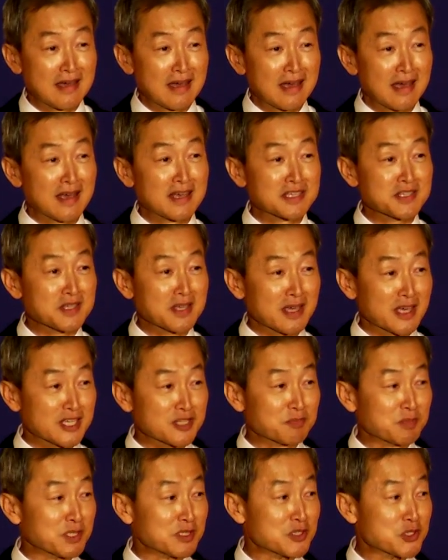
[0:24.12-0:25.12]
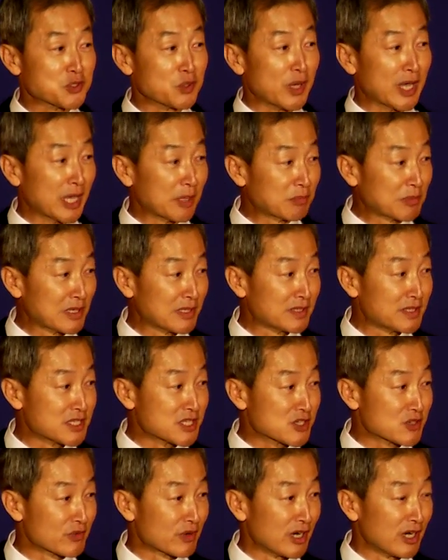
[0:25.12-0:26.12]
as has been so aptly
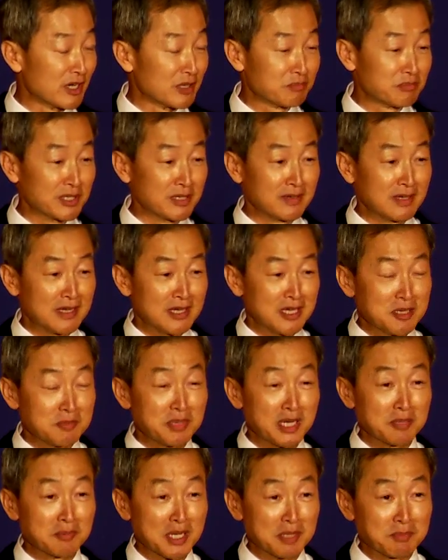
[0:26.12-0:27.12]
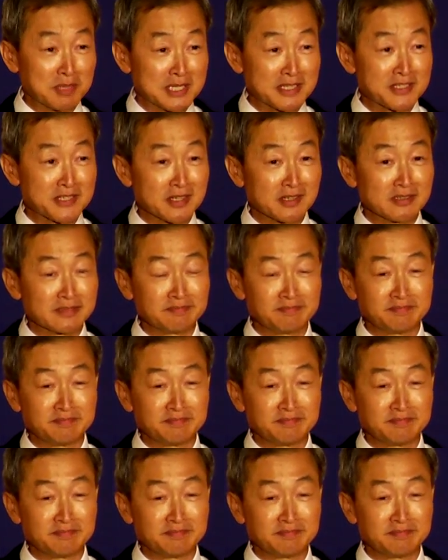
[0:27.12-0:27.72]
described by my minister.